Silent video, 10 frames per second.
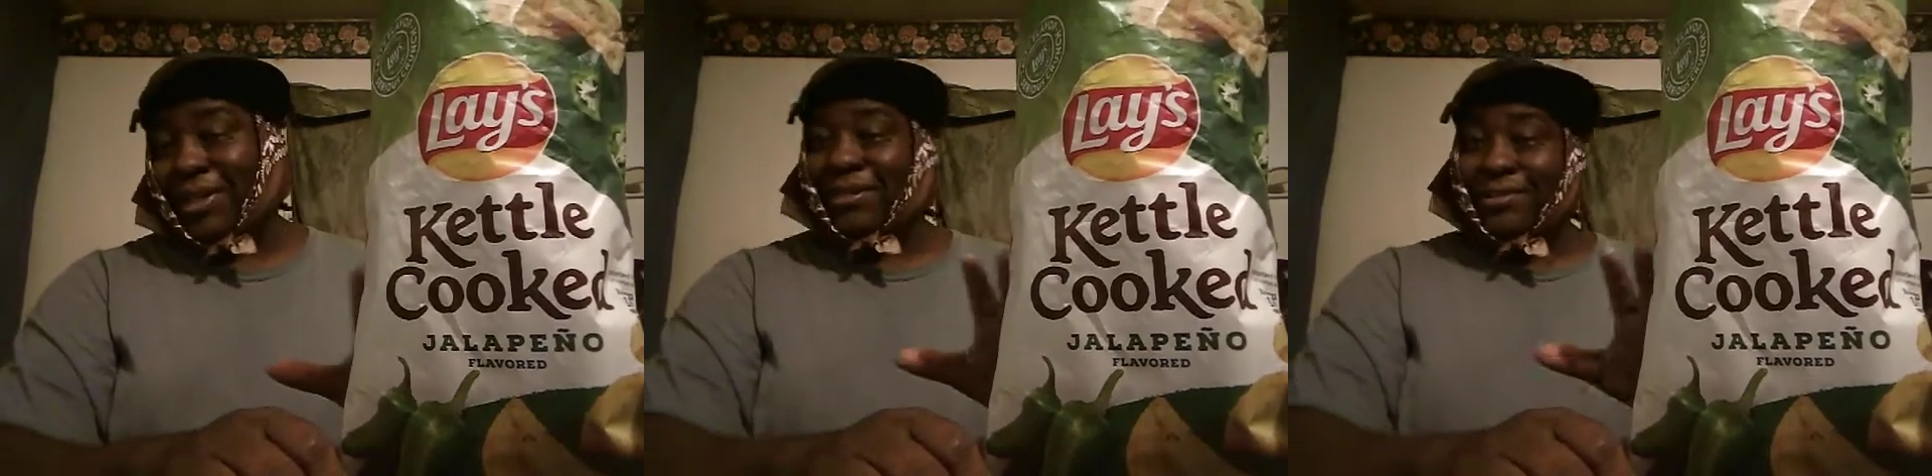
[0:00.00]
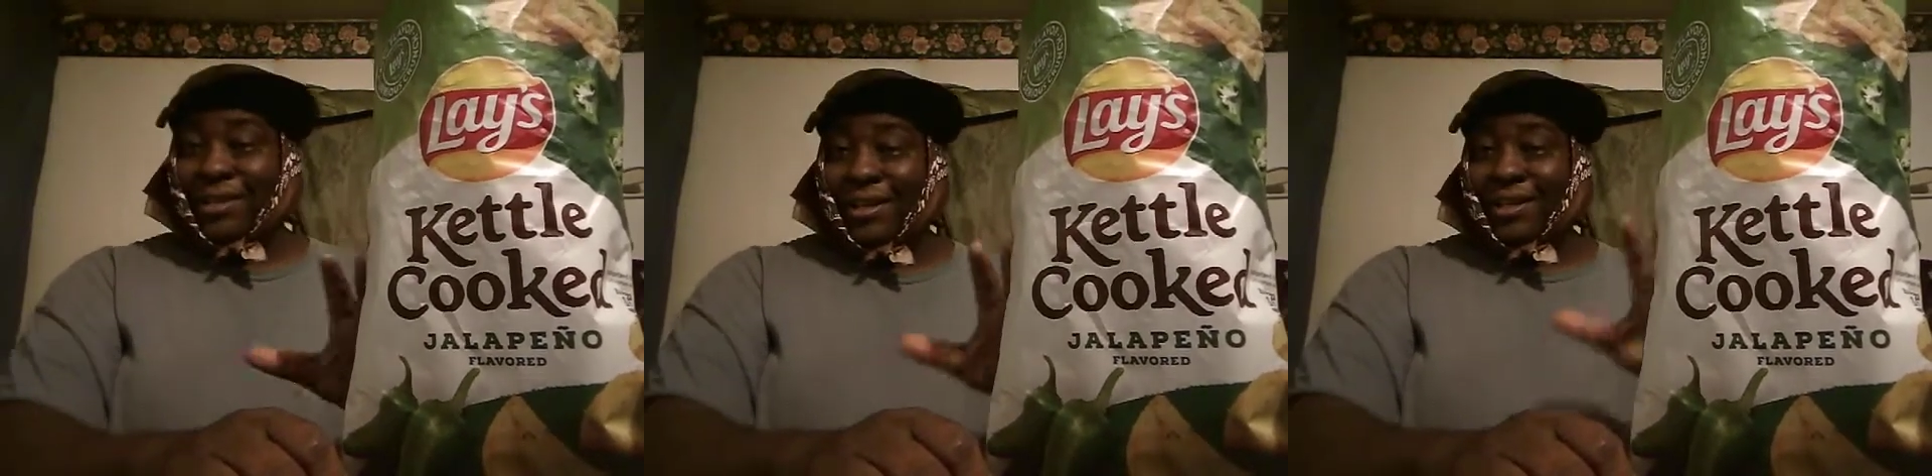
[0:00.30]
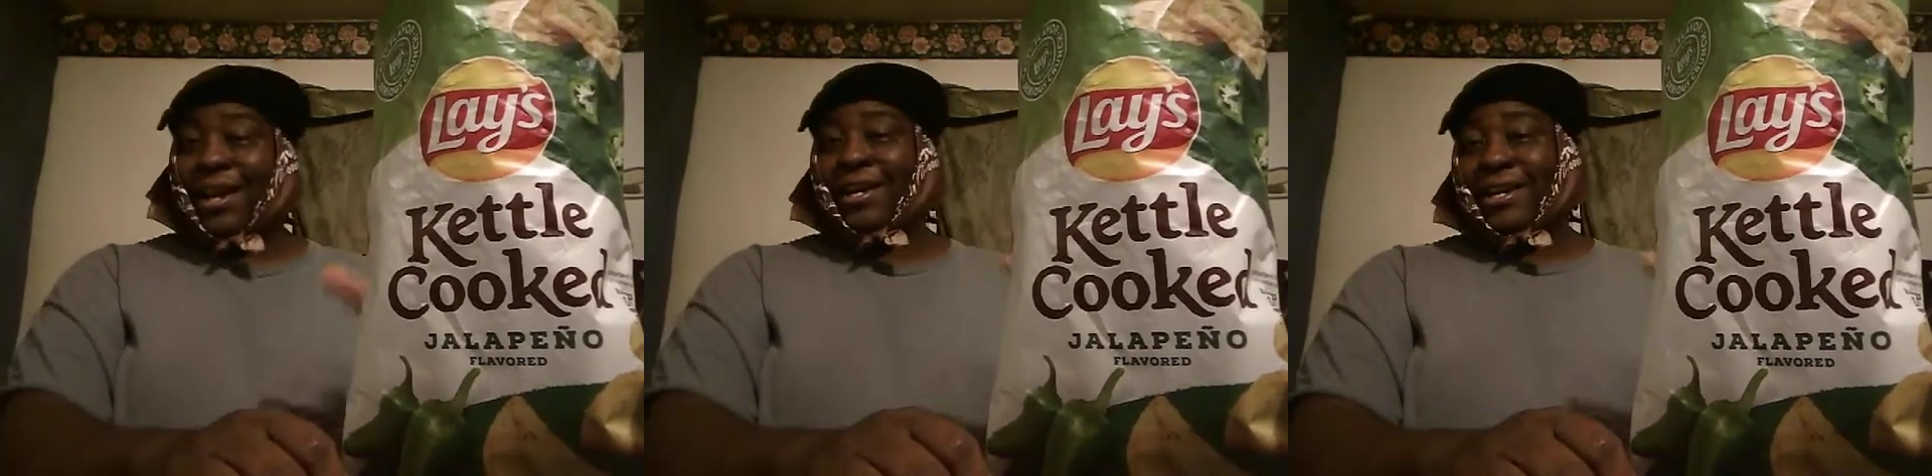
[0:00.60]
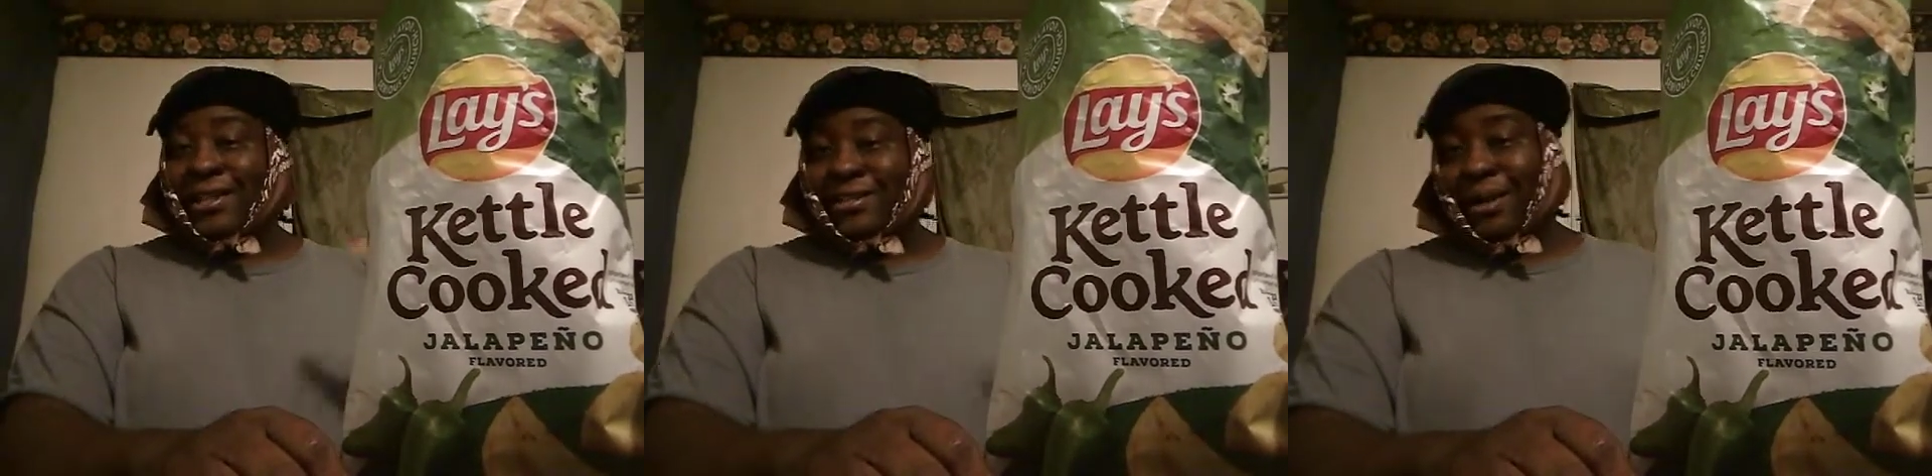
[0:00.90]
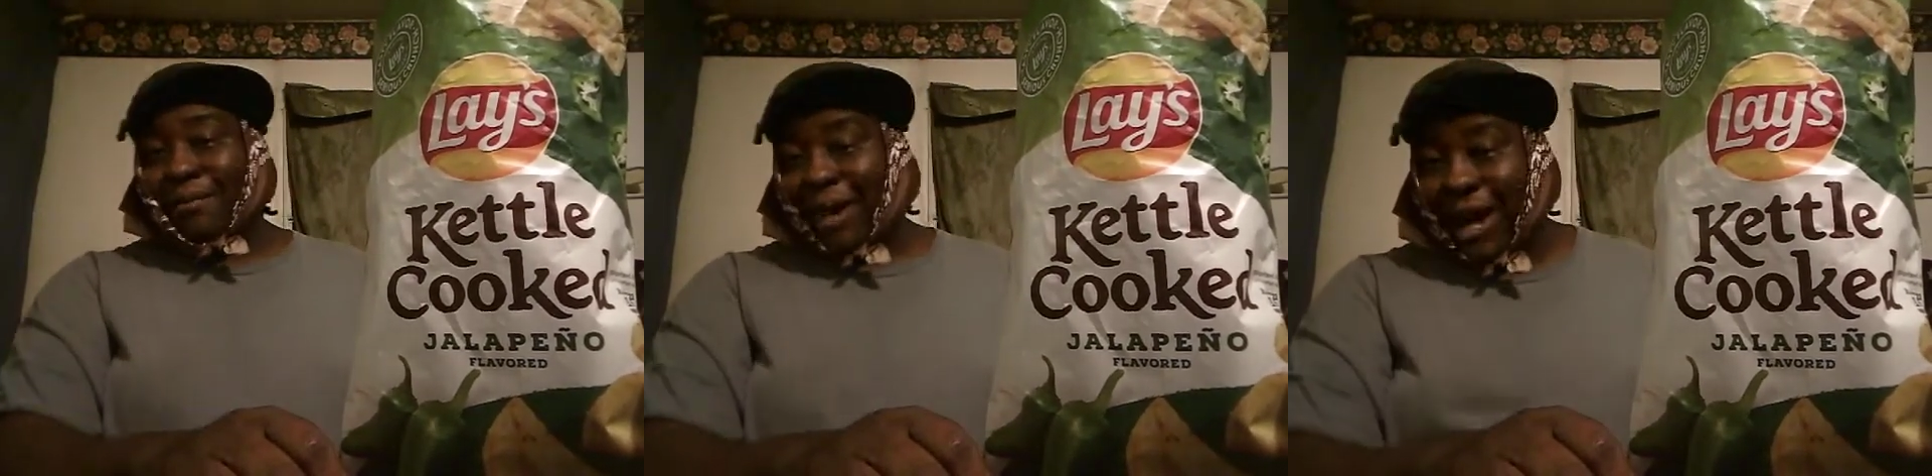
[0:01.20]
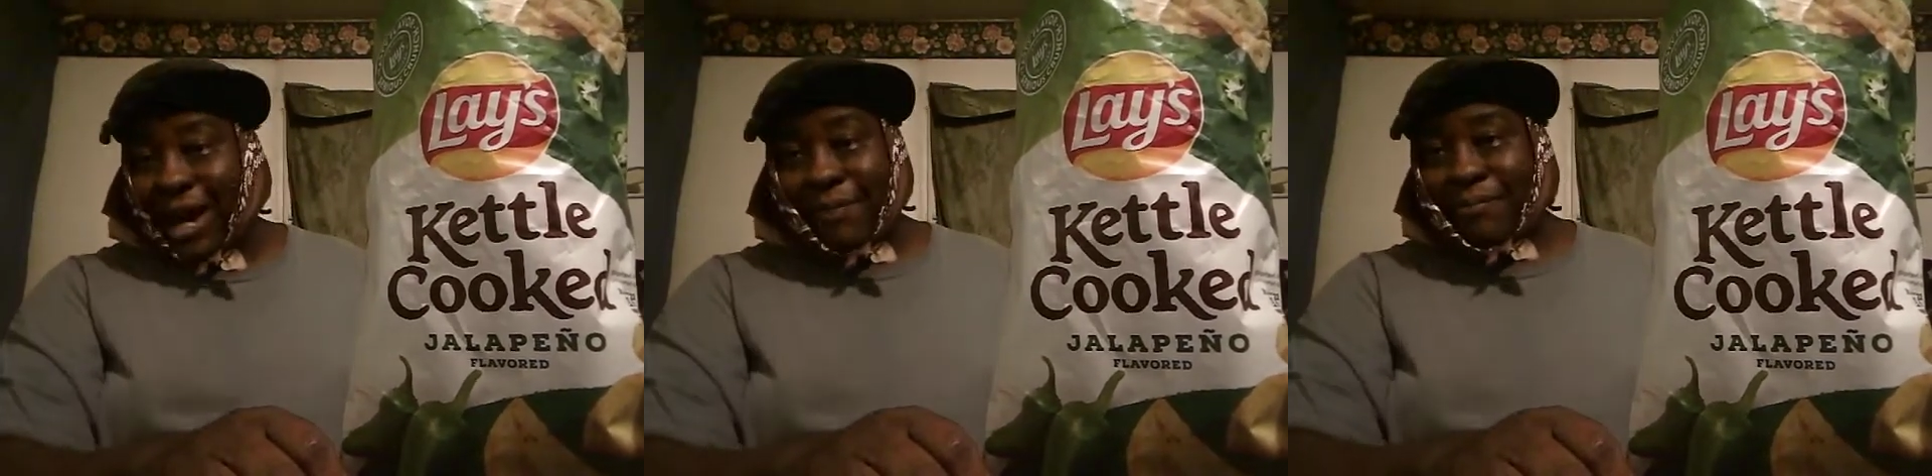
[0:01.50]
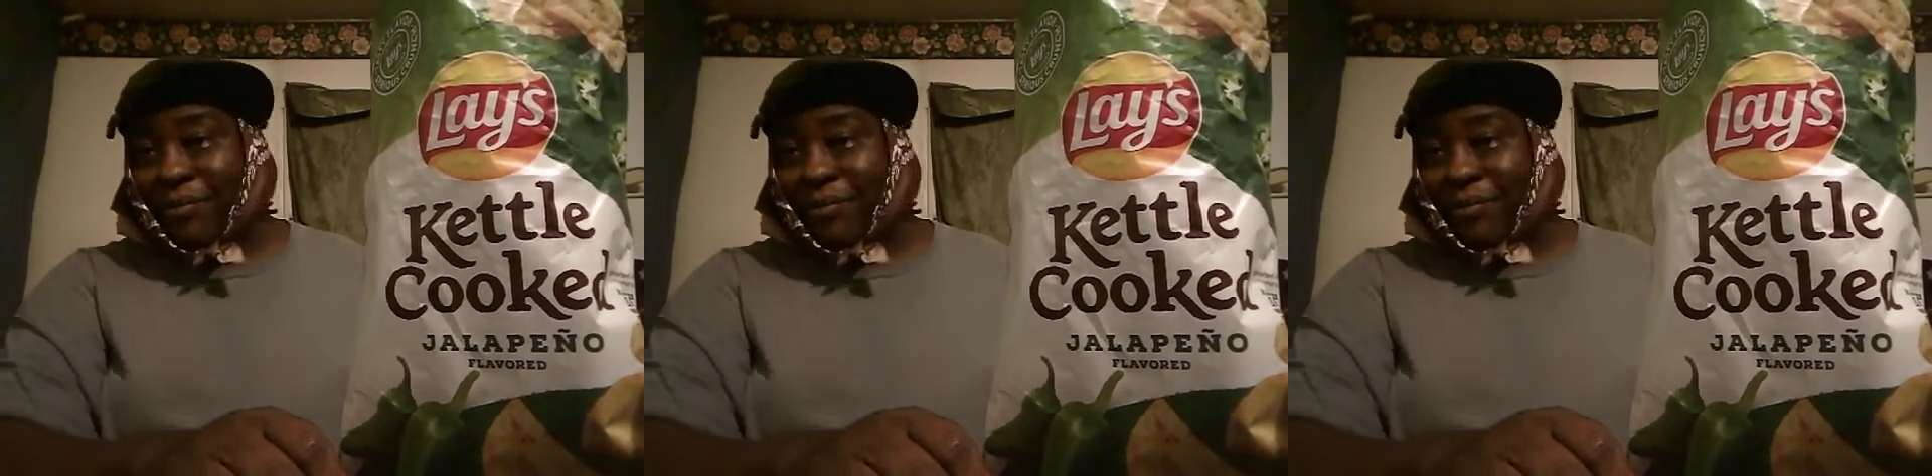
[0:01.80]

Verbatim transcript: You know what I'm saying? You know, you eat something hot,